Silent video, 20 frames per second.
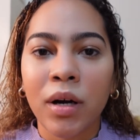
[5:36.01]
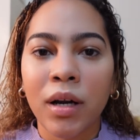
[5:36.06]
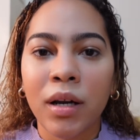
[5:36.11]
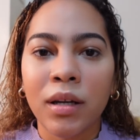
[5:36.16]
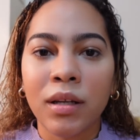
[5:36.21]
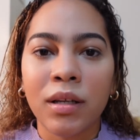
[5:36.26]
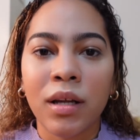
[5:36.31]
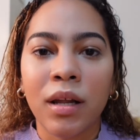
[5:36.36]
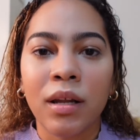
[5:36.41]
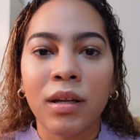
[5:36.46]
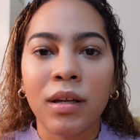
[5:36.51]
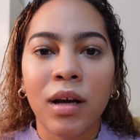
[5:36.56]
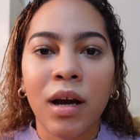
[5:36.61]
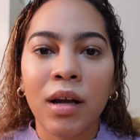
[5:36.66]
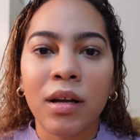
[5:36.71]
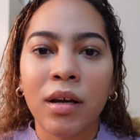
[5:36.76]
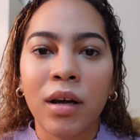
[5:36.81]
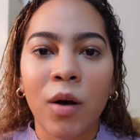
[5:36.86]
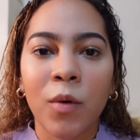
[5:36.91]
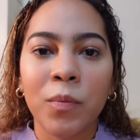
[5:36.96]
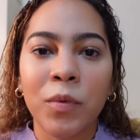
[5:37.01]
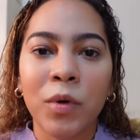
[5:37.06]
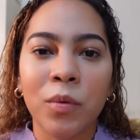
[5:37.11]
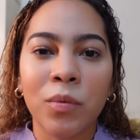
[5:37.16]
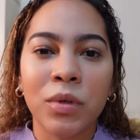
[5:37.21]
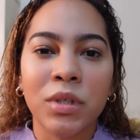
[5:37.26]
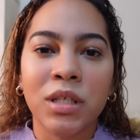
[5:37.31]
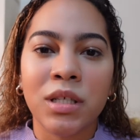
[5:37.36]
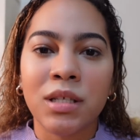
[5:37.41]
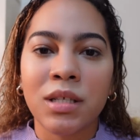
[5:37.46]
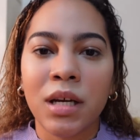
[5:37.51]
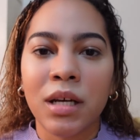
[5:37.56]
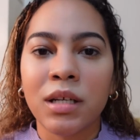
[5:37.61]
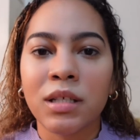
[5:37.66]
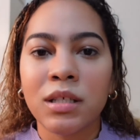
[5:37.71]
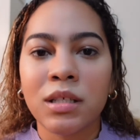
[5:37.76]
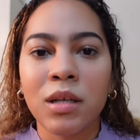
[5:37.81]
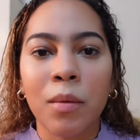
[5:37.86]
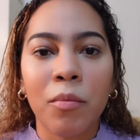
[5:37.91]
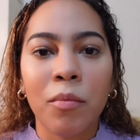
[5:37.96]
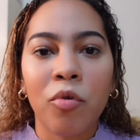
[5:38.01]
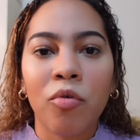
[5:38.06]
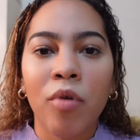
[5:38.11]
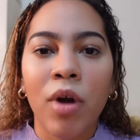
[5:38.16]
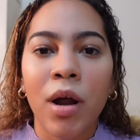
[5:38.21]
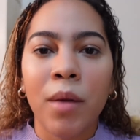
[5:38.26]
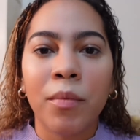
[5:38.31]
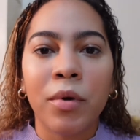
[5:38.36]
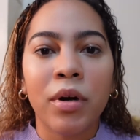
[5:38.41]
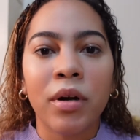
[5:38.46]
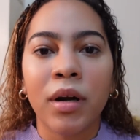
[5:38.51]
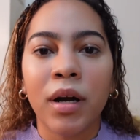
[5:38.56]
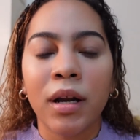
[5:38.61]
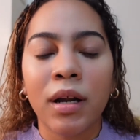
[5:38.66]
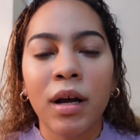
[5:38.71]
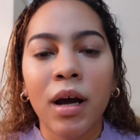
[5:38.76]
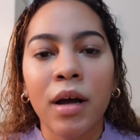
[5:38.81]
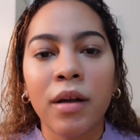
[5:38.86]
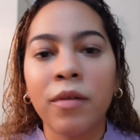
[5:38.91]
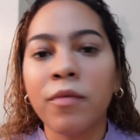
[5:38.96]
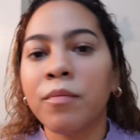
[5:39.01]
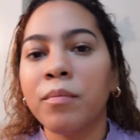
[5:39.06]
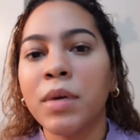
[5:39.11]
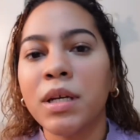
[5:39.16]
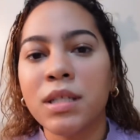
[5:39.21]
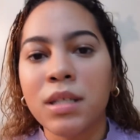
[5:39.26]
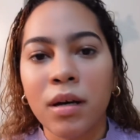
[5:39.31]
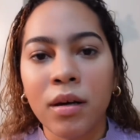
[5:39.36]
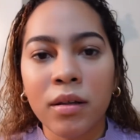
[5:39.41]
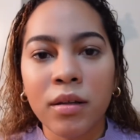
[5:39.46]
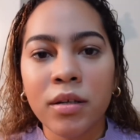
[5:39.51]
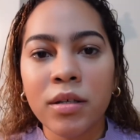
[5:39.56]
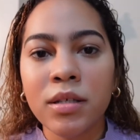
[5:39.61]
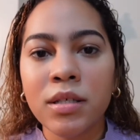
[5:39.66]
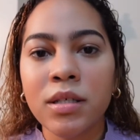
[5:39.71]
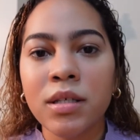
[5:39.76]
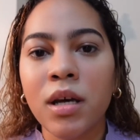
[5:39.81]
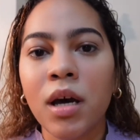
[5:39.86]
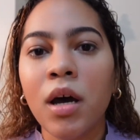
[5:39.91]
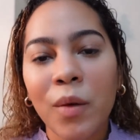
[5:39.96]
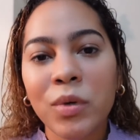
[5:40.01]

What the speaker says: and then kind of help you with just like some grammar and kind of miss others.